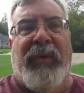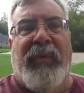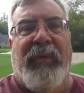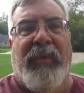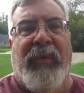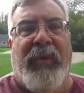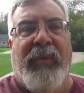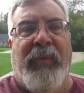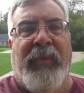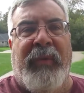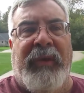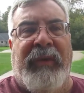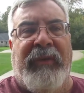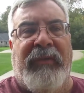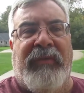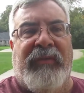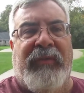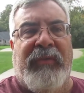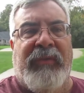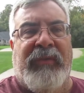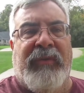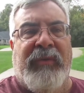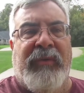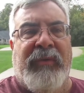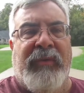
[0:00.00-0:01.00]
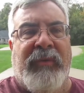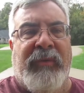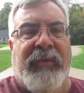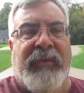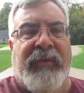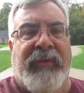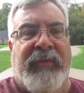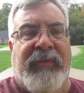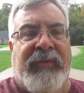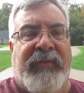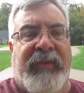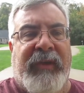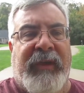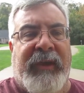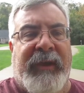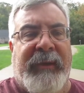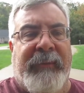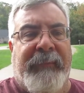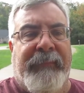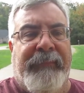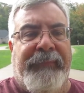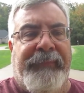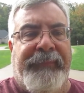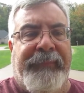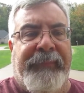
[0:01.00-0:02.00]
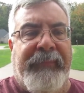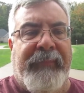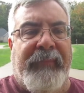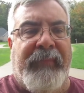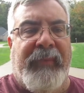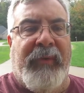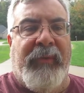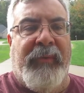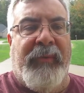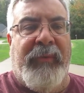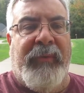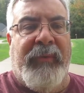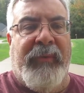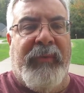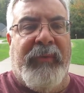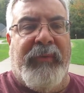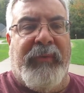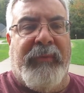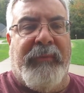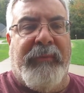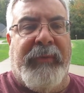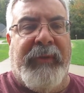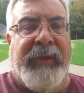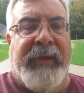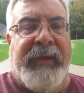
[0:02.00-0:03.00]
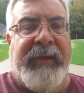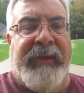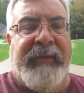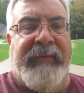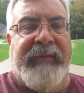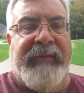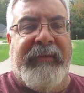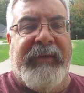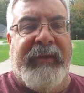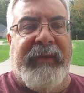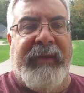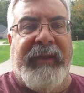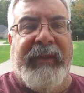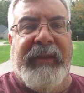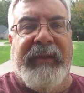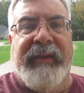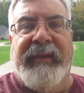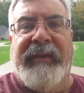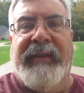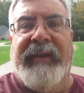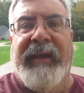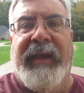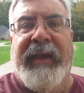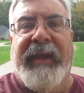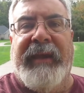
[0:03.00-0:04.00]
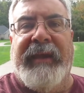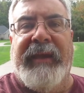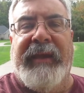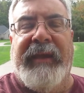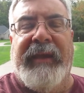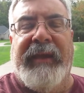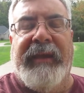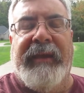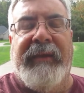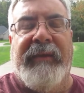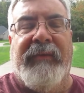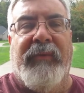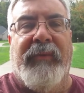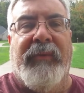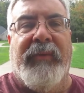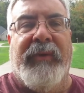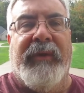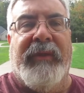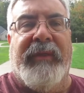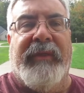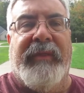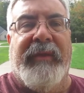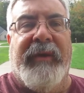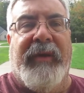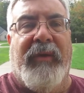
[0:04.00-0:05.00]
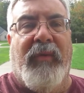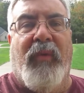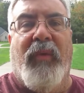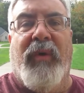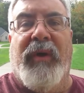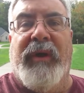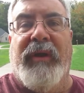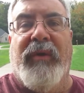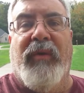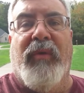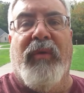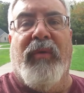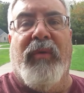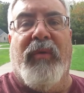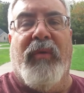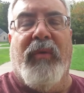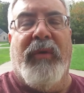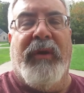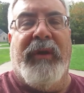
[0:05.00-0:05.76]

what we used to do is we would replace any of the decking with white oak.